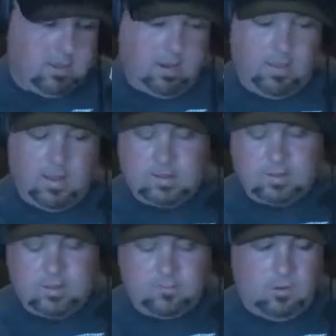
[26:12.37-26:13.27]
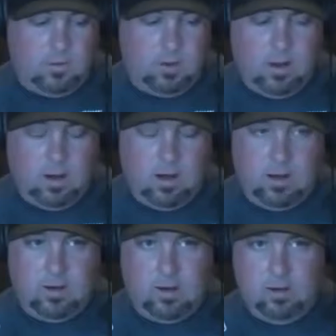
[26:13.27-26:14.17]
a lot of that stuff going
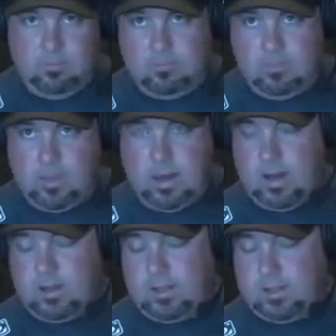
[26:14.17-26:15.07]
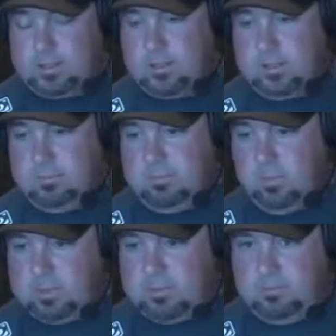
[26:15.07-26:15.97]
on, um, and, and, I think that's the
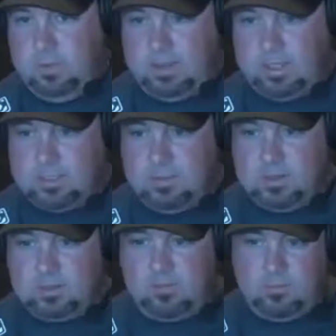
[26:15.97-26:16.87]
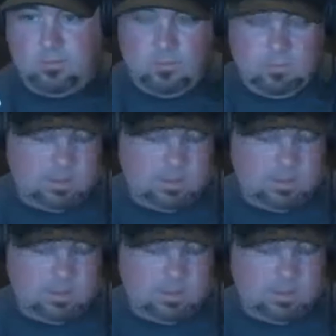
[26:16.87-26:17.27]
what's I think that's best for for